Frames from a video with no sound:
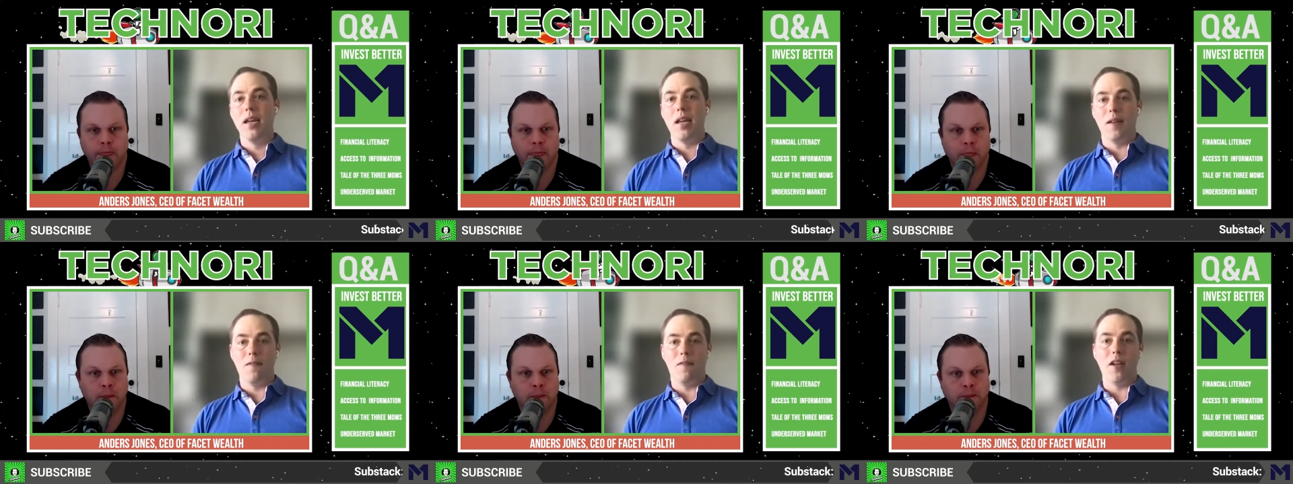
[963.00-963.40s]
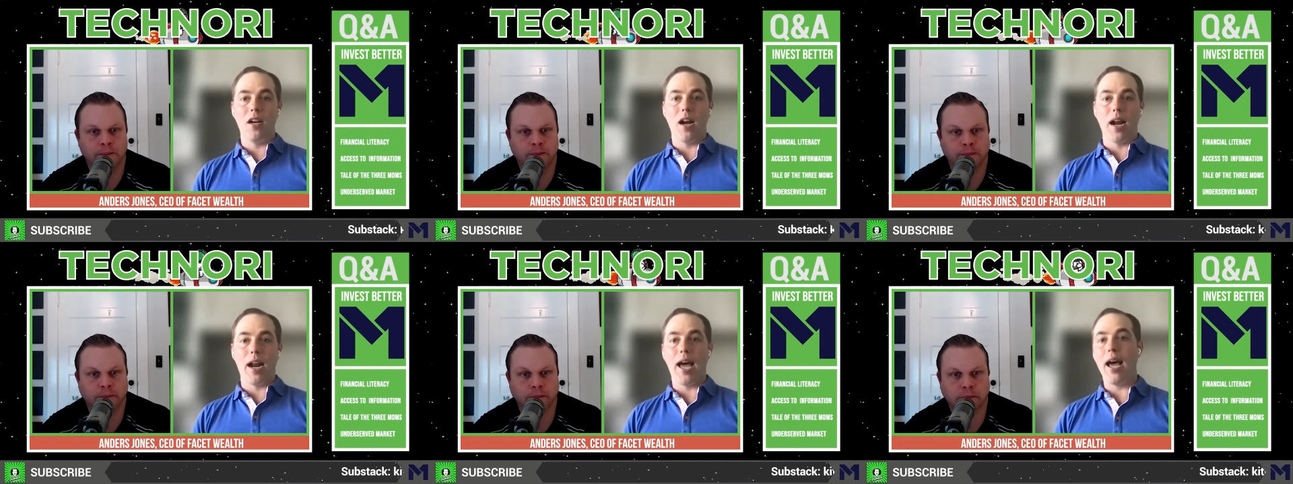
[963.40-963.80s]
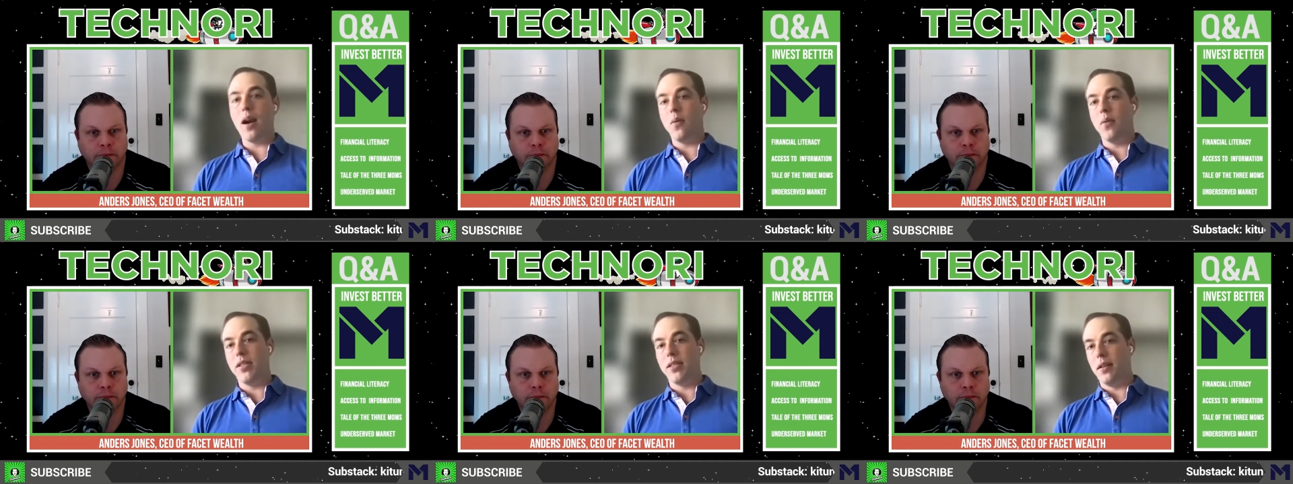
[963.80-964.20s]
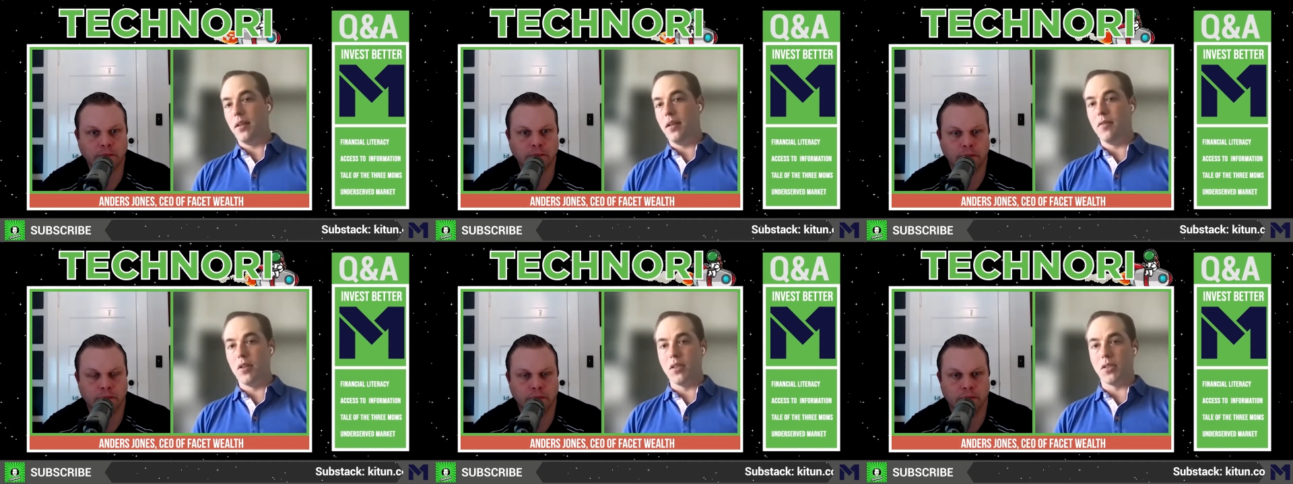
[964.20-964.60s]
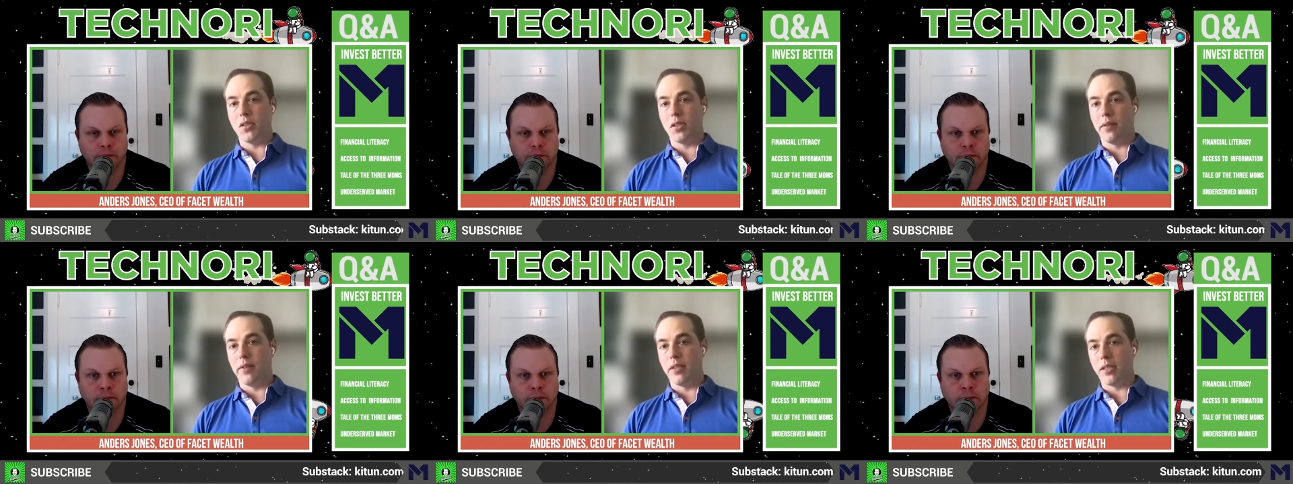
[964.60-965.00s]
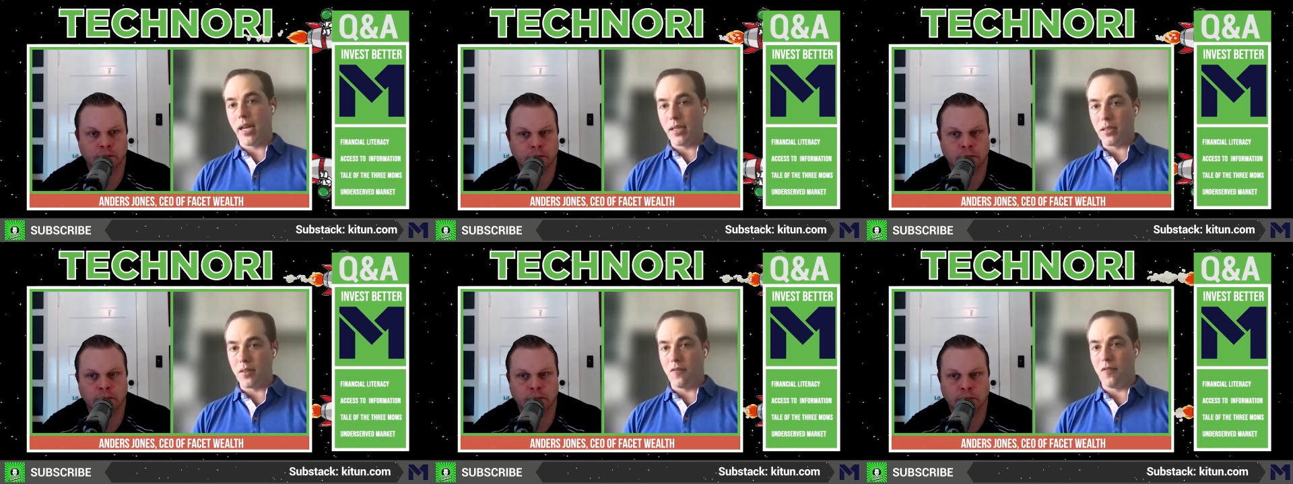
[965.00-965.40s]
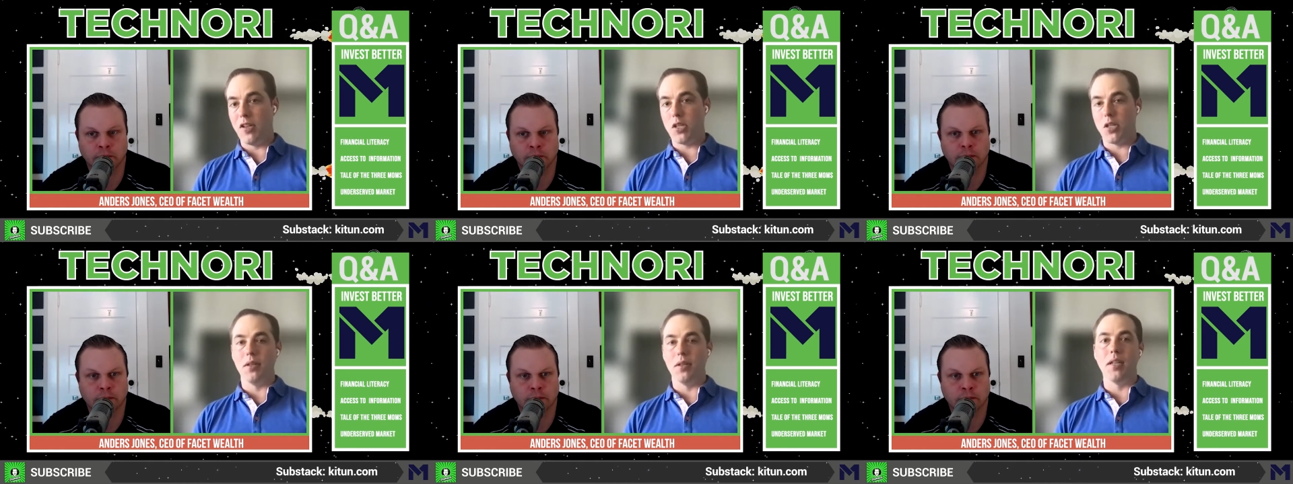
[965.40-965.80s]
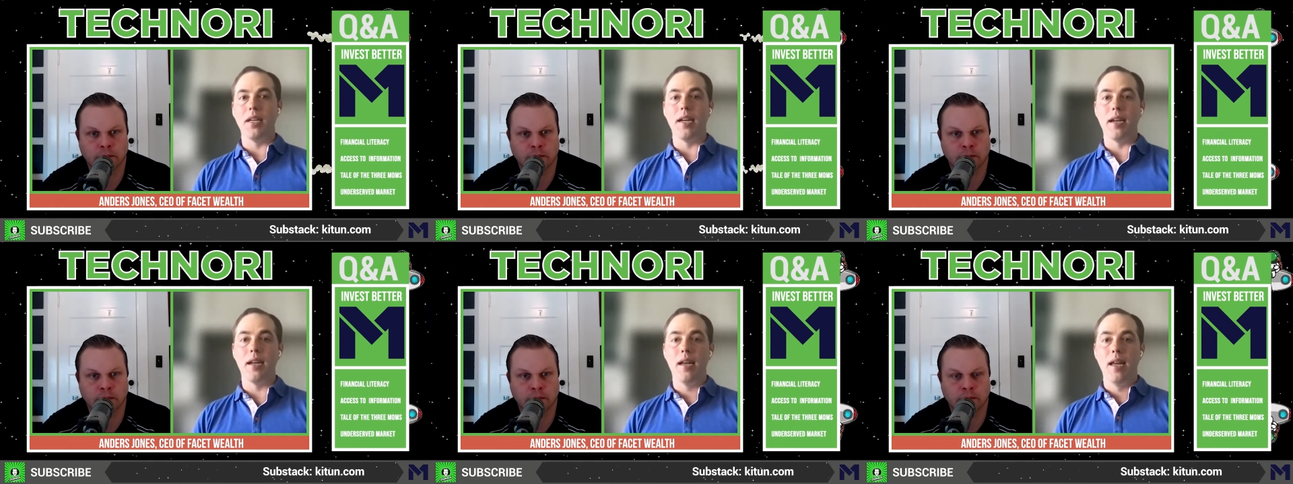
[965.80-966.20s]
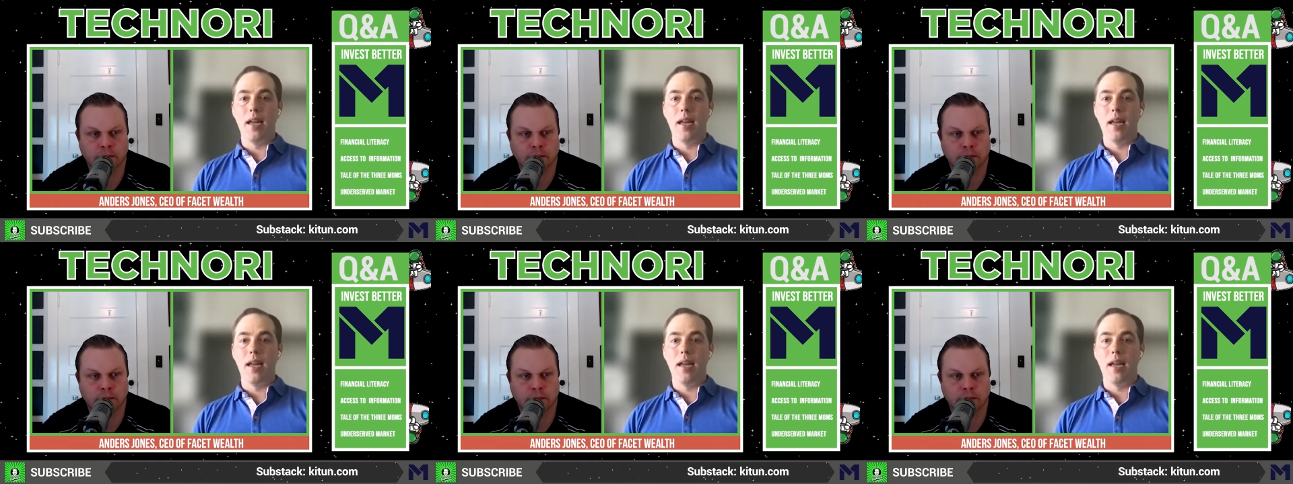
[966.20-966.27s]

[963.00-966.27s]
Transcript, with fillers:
Speaker 1: and figure out how do we deliver a service as efficiently